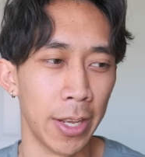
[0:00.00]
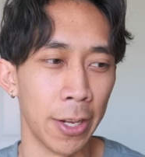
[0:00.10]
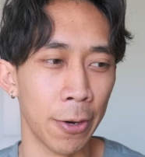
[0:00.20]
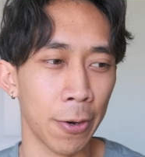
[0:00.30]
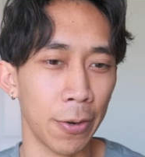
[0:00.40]

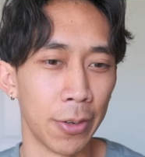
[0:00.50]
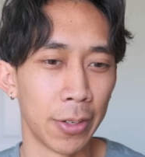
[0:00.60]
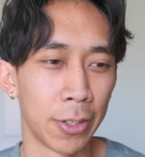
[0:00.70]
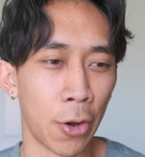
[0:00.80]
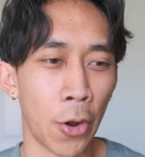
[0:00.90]
you're
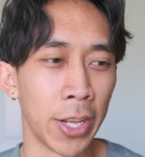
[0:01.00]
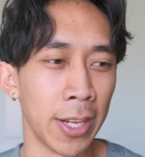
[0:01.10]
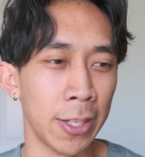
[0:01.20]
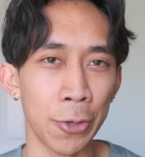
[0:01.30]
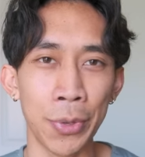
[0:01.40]

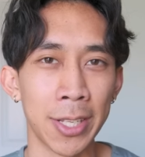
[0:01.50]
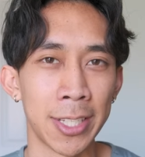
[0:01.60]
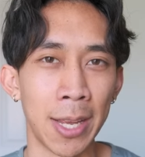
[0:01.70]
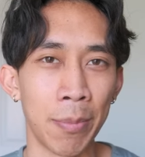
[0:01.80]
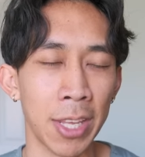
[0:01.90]
talking, doing the same